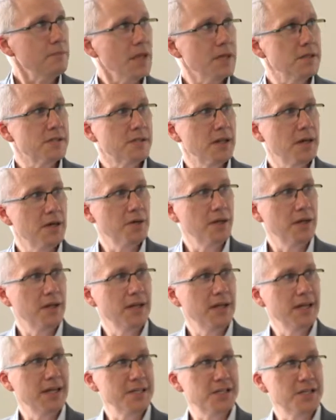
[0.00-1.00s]
So
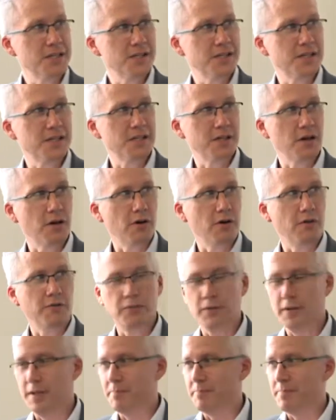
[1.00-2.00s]
let's just start
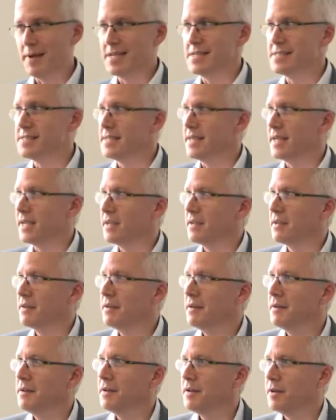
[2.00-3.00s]
off with a basic
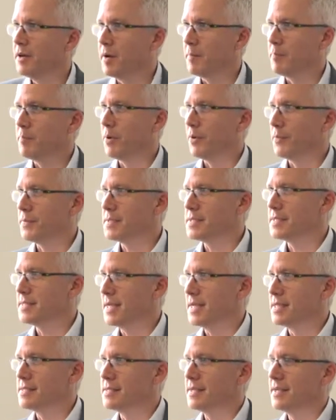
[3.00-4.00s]

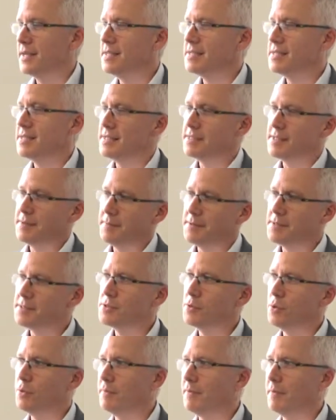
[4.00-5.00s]
hypothesis. So this is
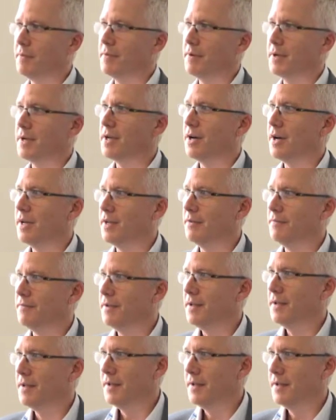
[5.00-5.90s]
sort of a kind of